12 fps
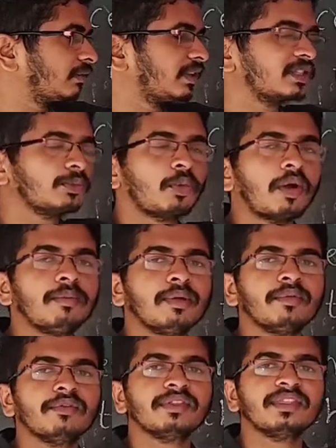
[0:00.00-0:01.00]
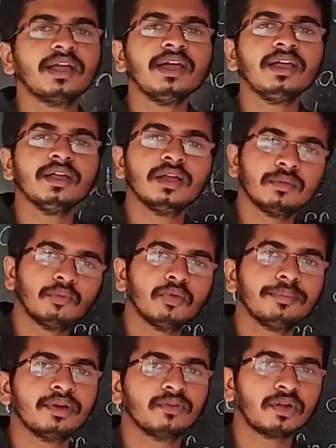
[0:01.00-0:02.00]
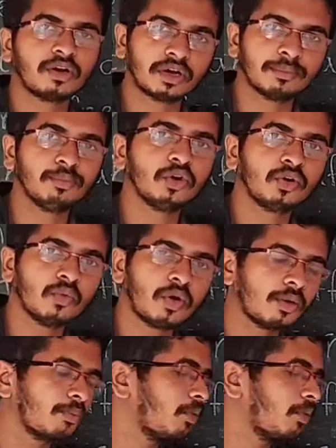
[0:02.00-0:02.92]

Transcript: there is a problem in the movement. We are unable to walk